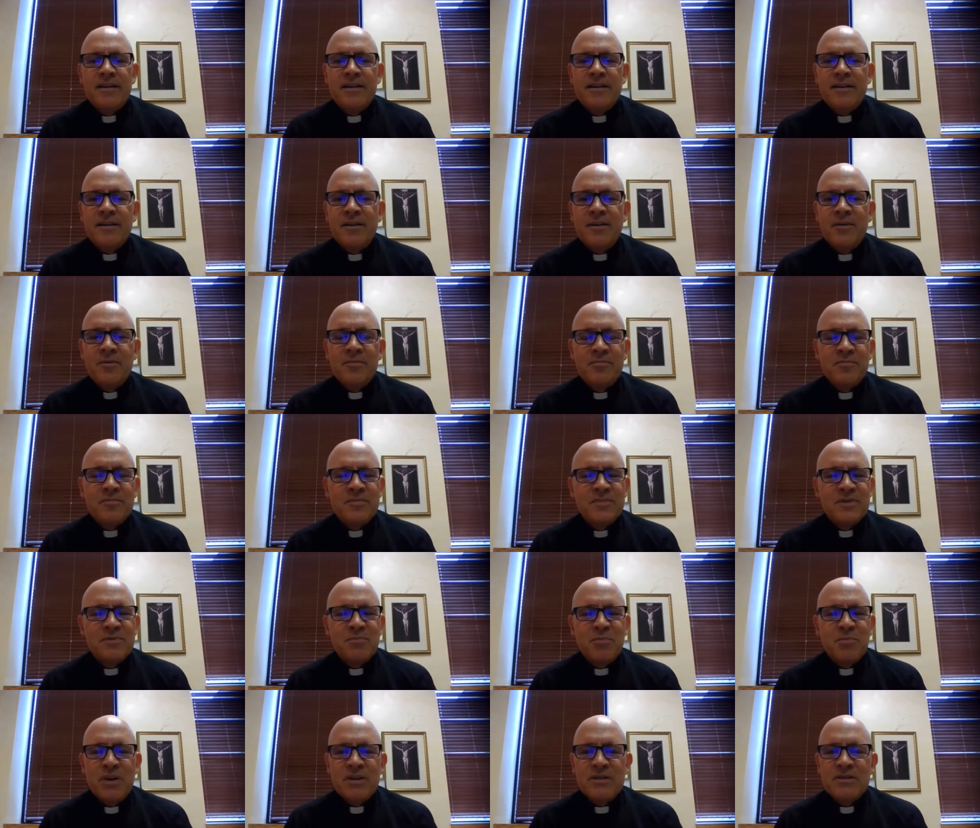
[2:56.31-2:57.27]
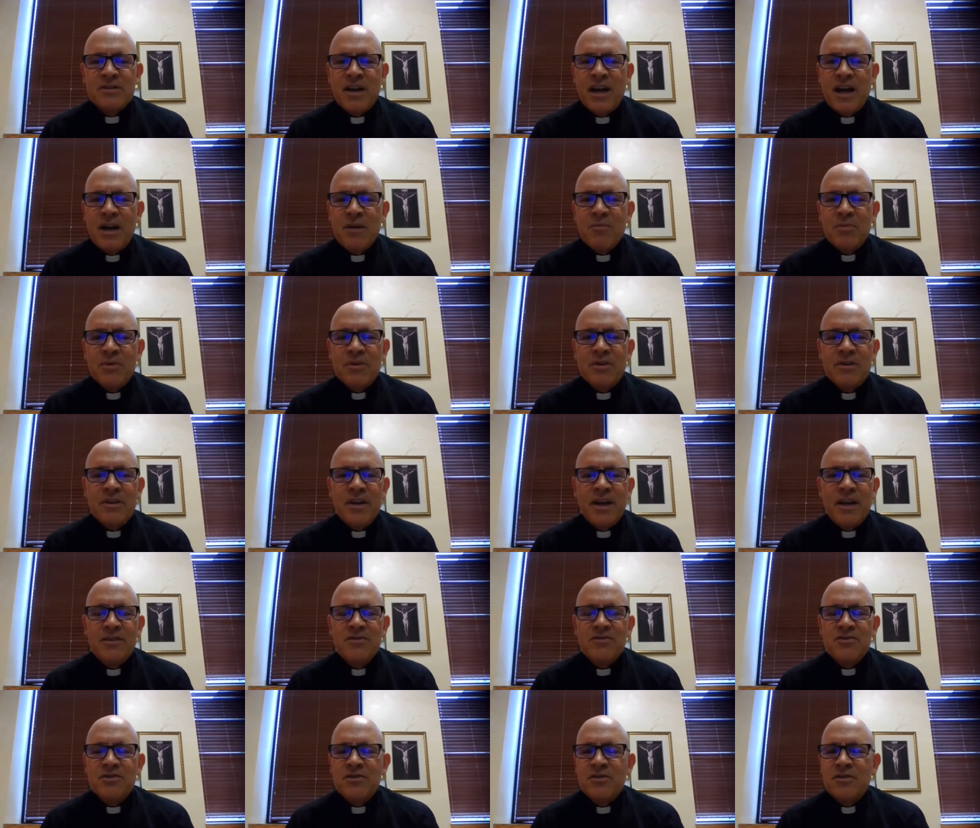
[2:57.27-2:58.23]
you know, spend time with
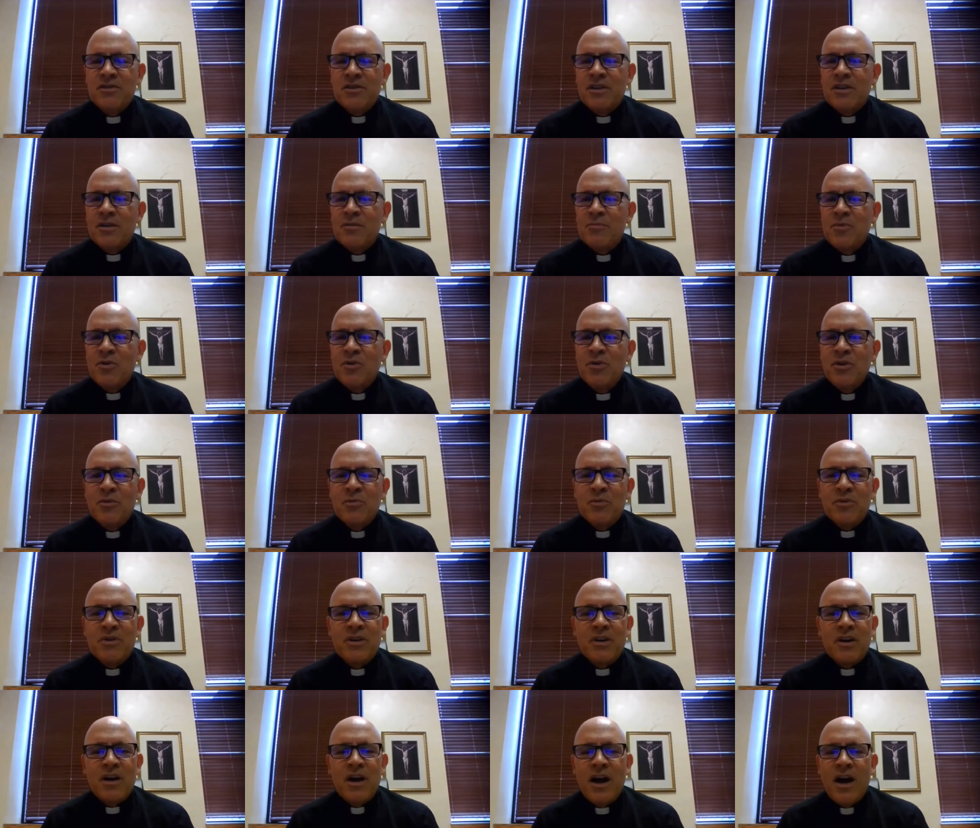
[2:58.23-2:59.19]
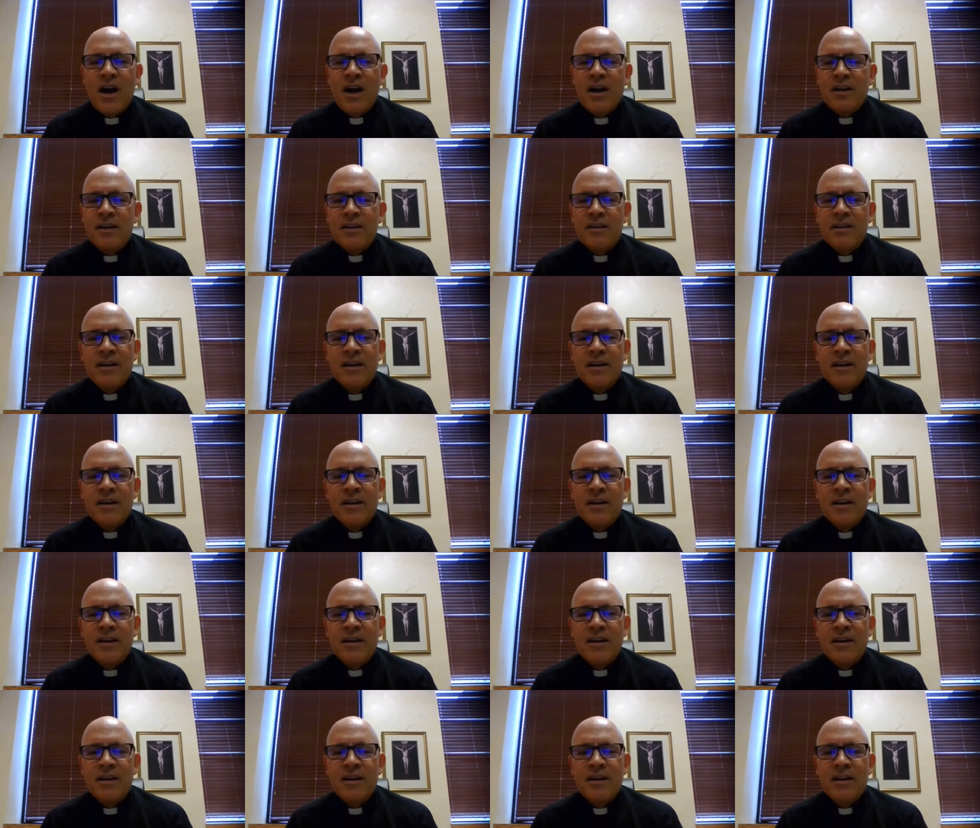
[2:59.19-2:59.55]
nature and communing with God.